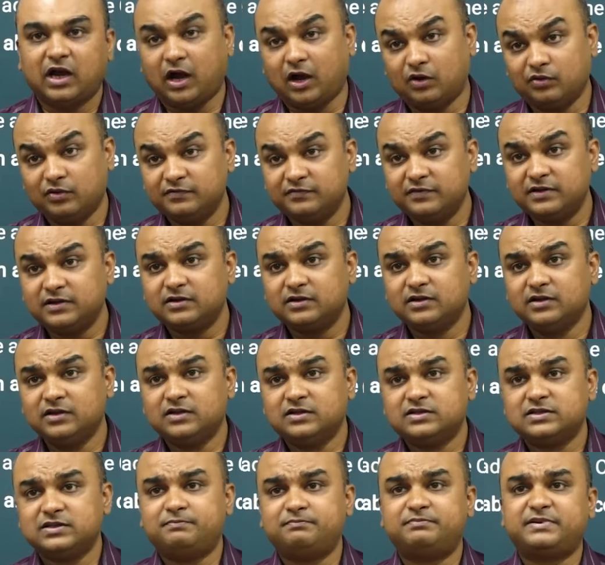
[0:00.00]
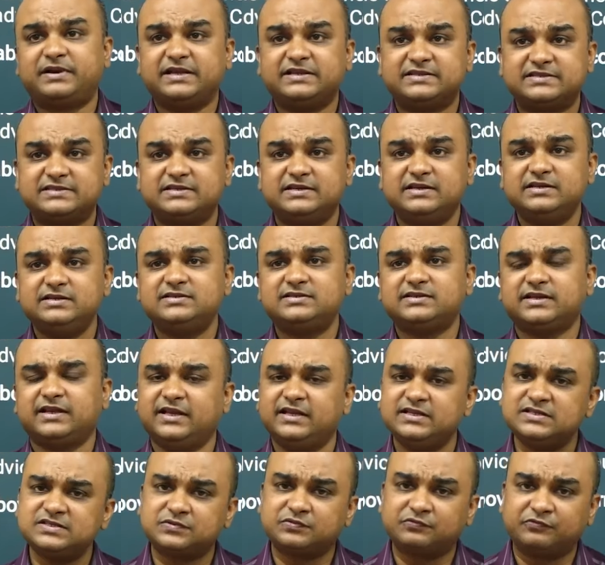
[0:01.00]
However, the President
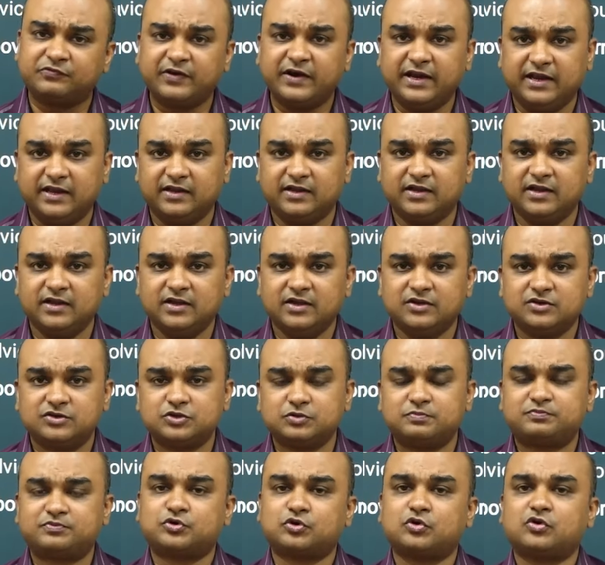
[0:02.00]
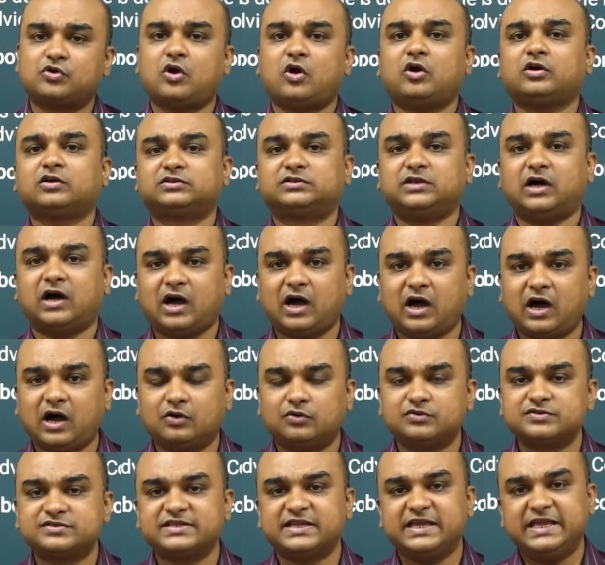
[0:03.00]
is free to prorogue the
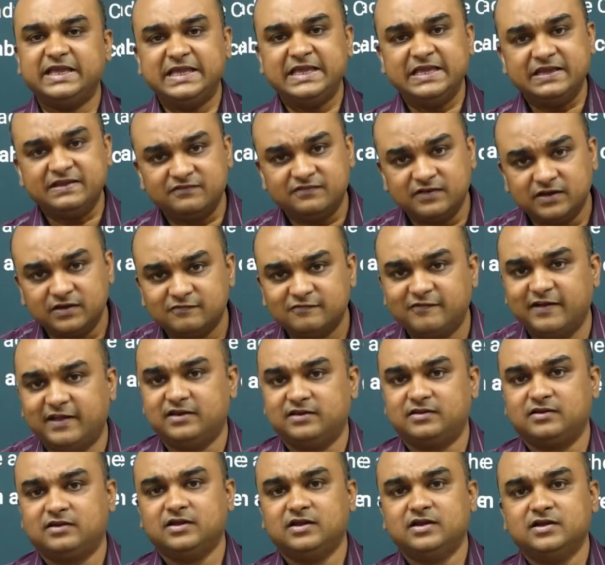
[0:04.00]
house even when